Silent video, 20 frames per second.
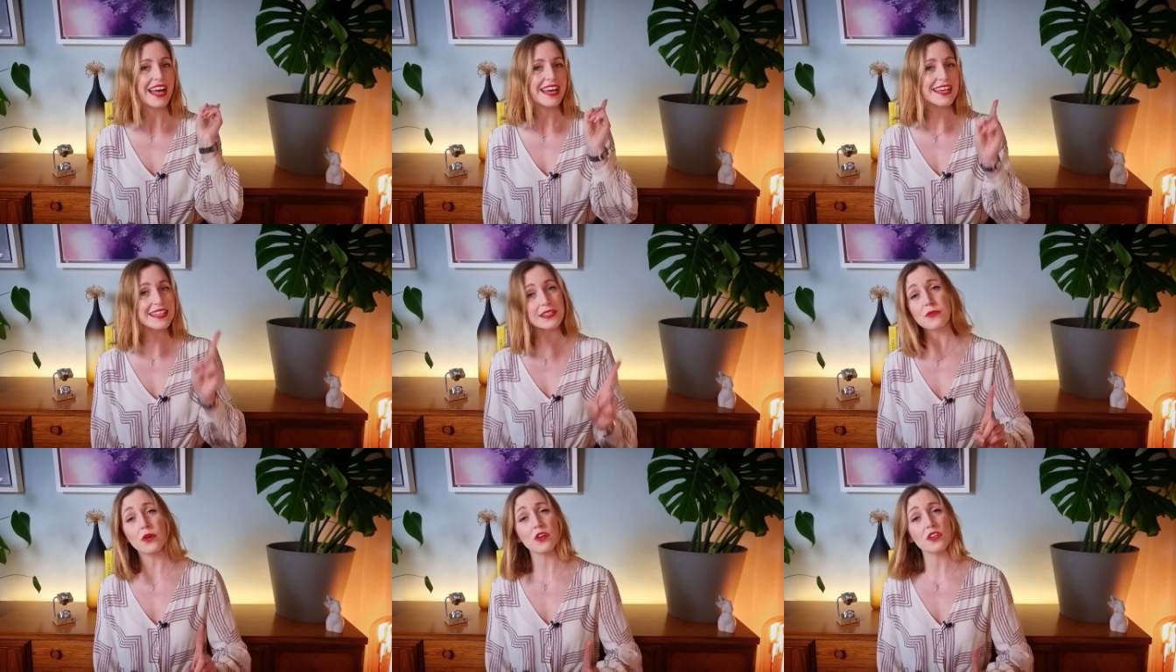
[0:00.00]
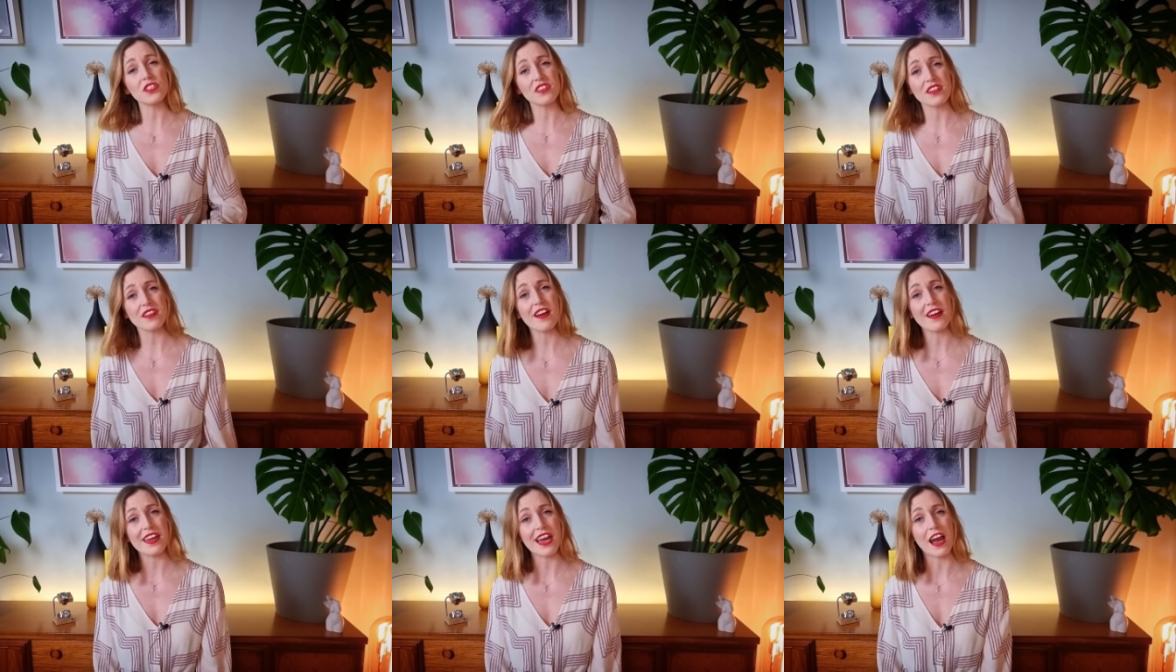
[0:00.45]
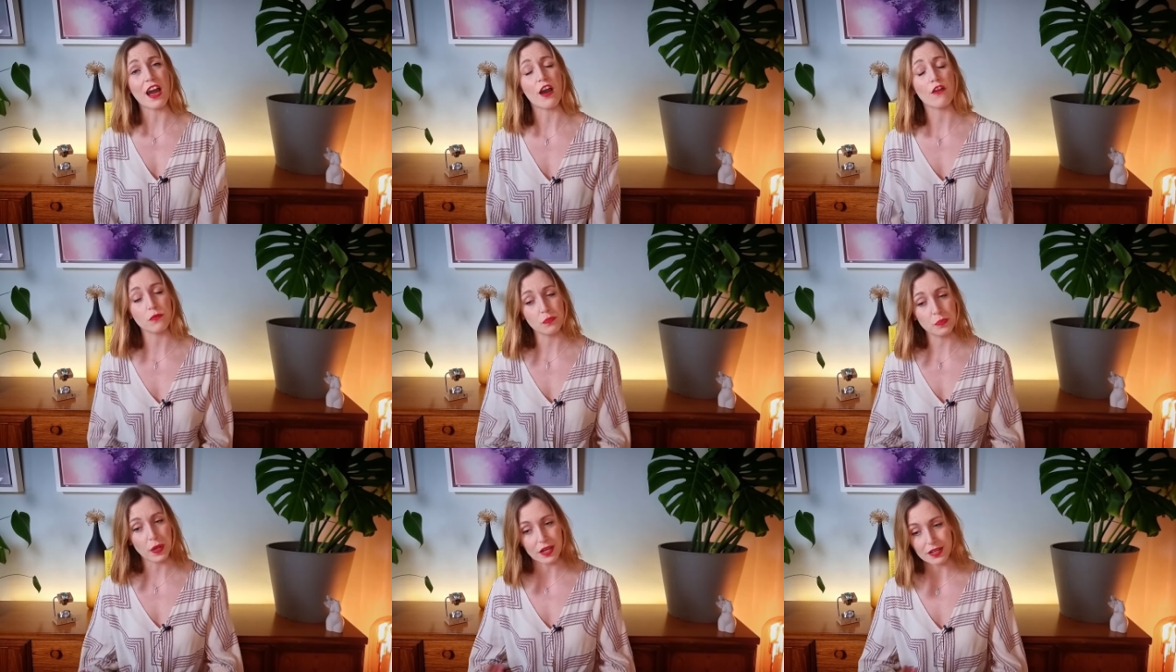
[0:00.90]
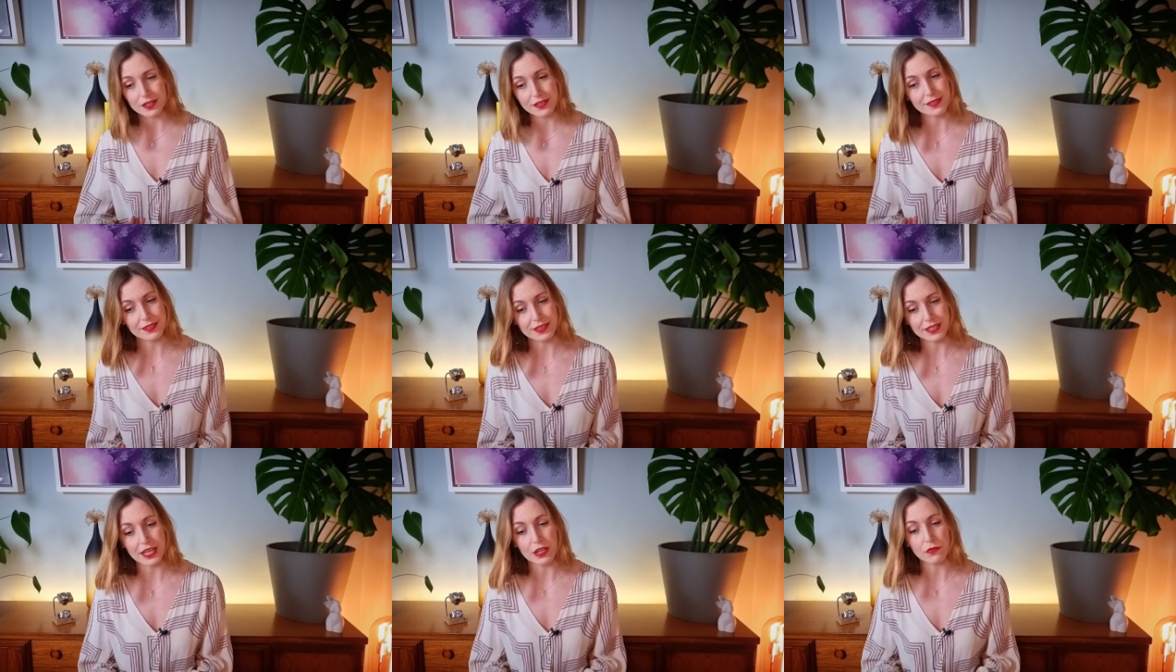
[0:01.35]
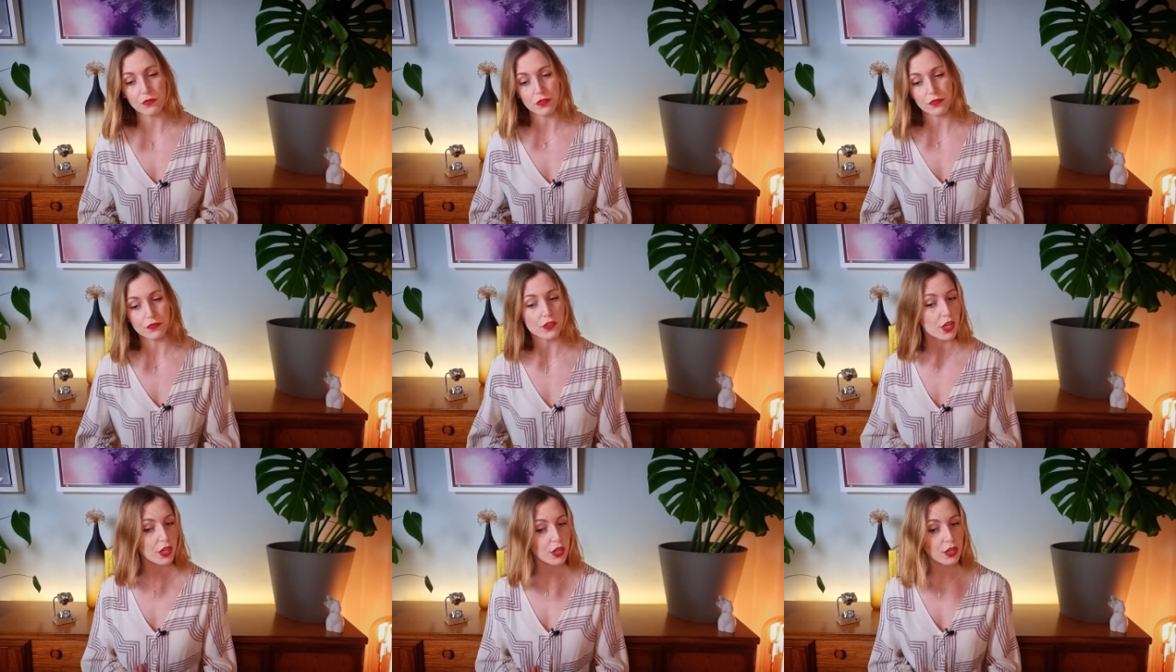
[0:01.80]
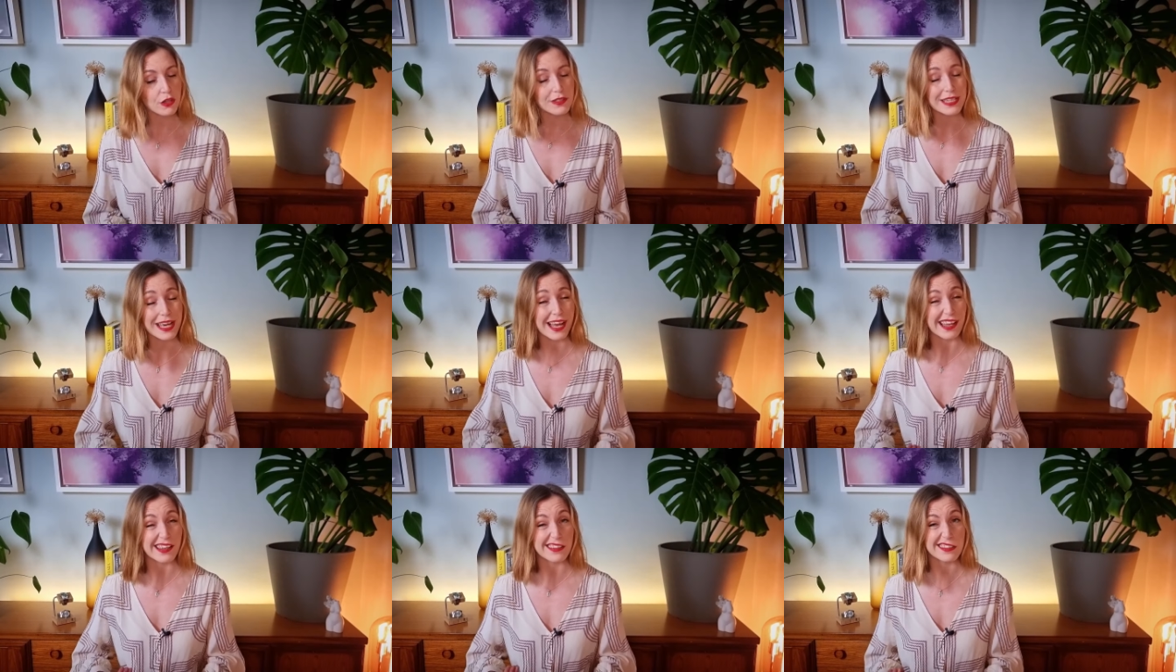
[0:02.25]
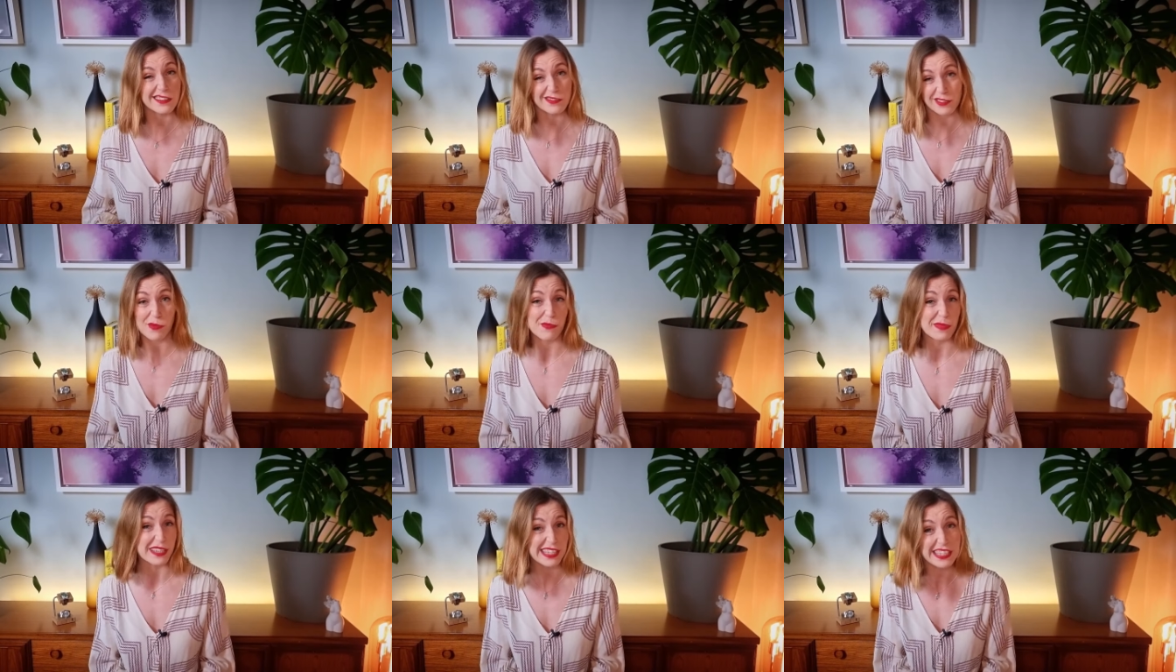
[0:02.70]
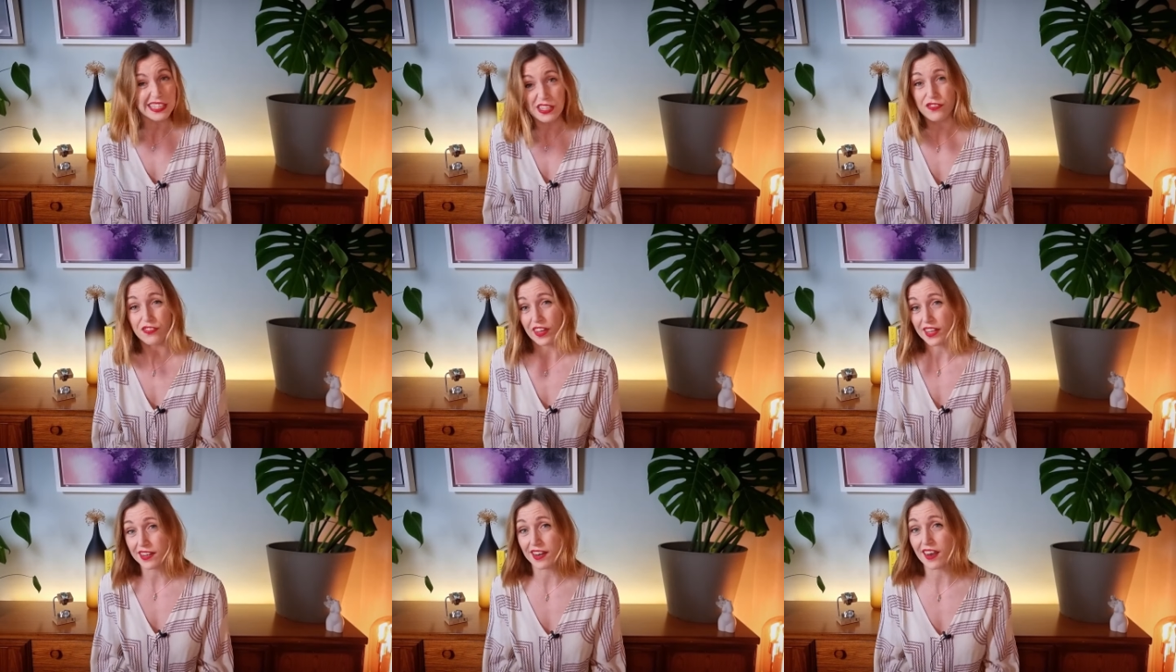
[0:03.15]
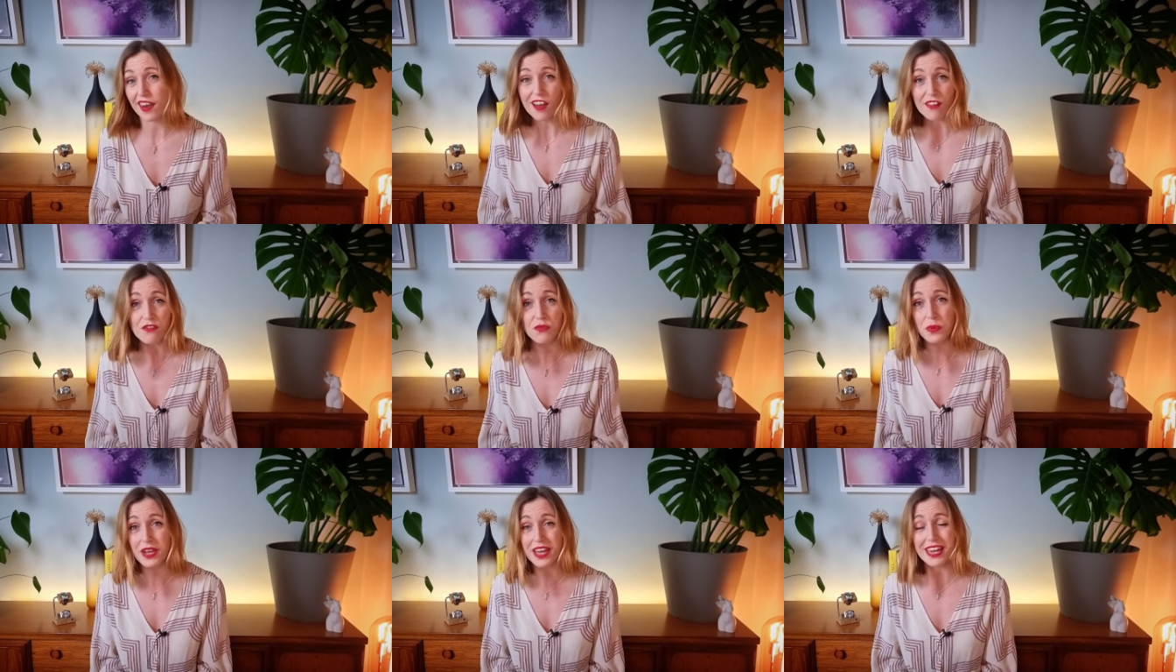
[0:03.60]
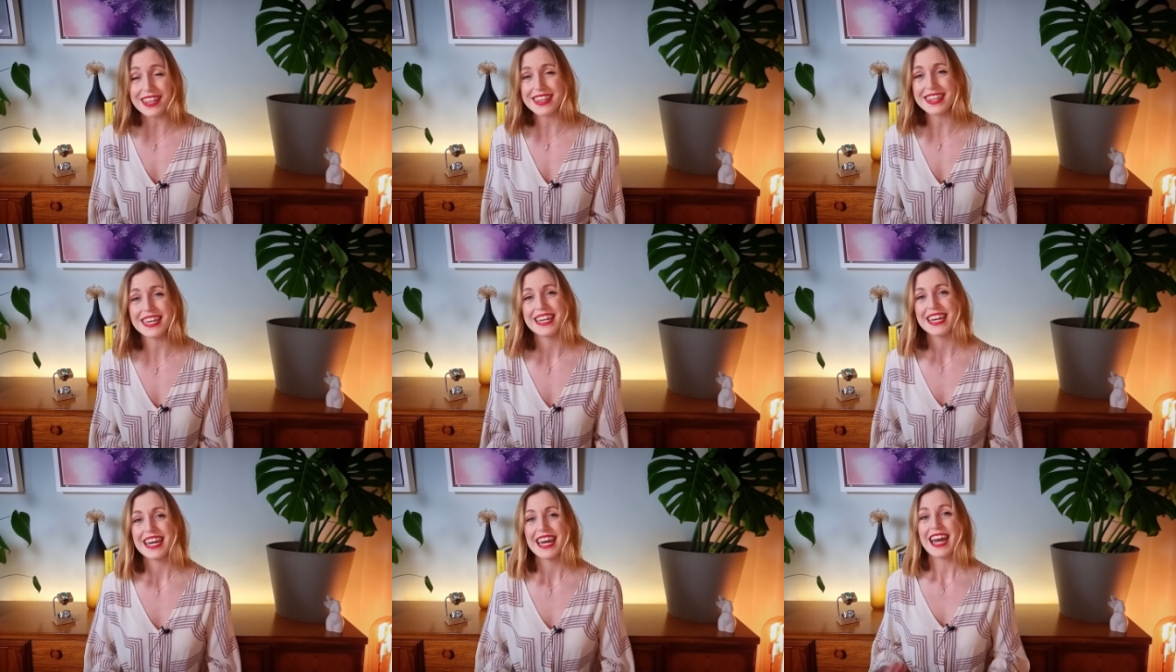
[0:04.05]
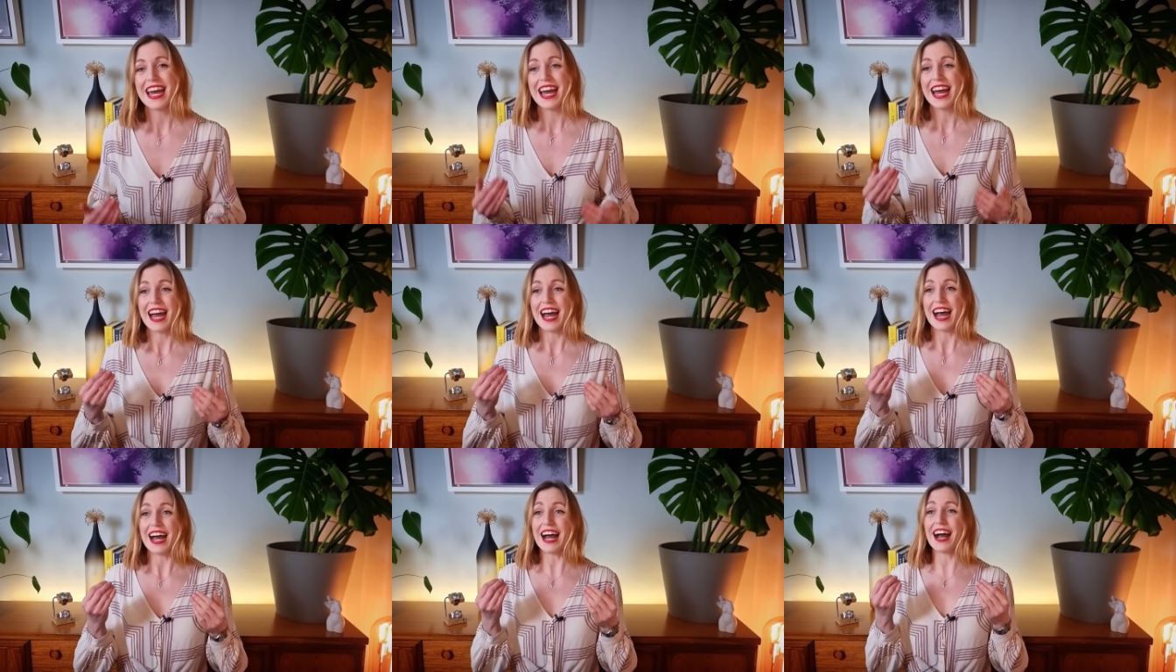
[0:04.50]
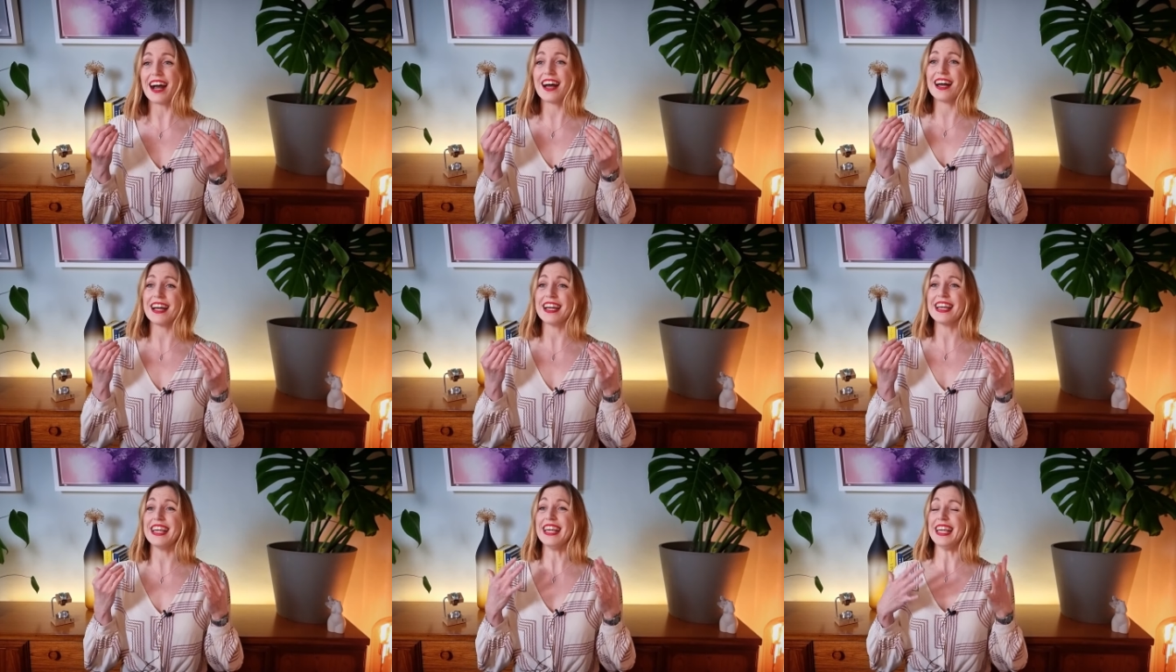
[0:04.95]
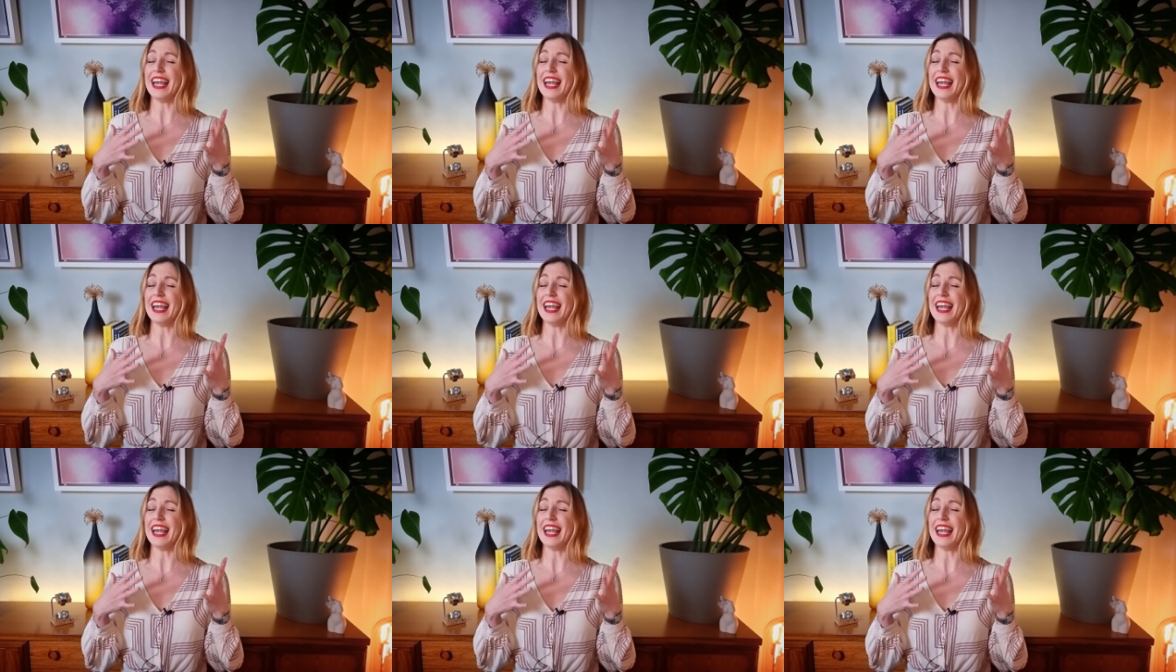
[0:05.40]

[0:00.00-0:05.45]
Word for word: is a watch that I have personally reviewed and completely fell in love with. I